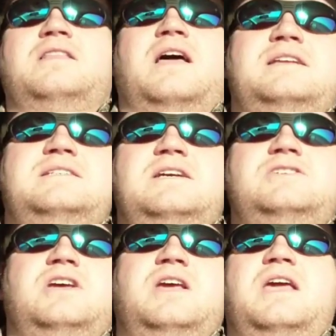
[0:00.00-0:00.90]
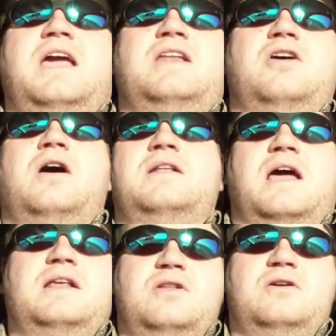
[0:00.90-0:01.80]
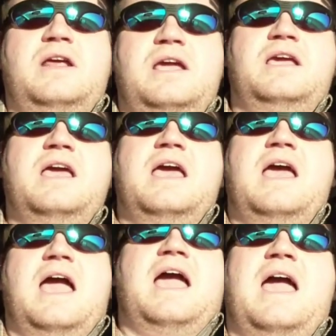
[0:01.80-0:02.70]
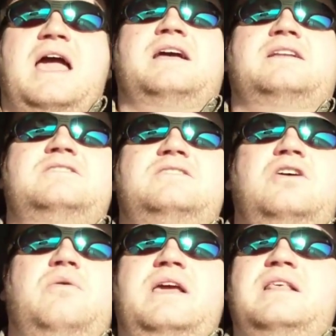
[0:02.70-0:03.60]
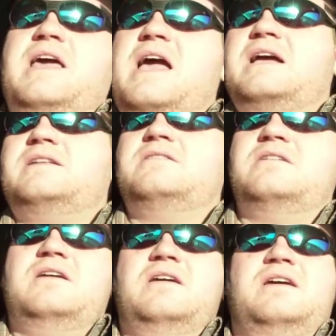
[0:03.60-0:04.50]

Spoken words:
online teaching and online learning, and knowing that